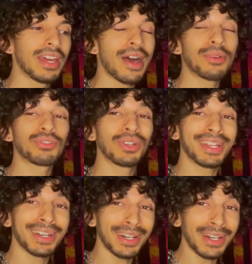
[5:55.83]
That was really
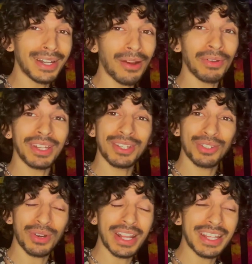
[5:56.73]
good. I really
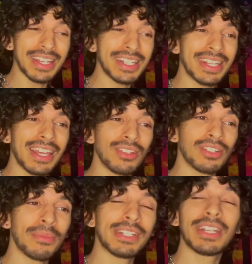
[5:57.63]
enjoyed this. Thank you
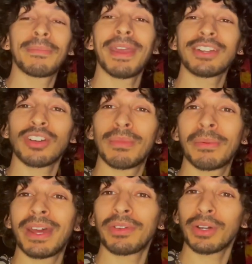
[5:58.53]
so much to the Patreon
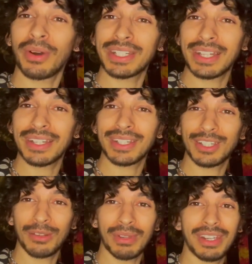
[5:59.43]
member that requested this
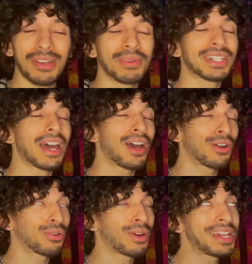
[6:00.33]
to me. It was
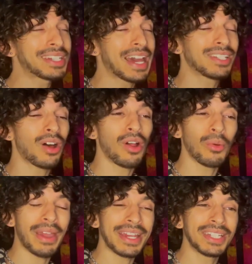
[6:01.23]
great as
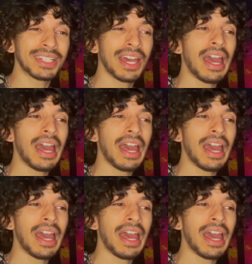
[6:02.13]
always.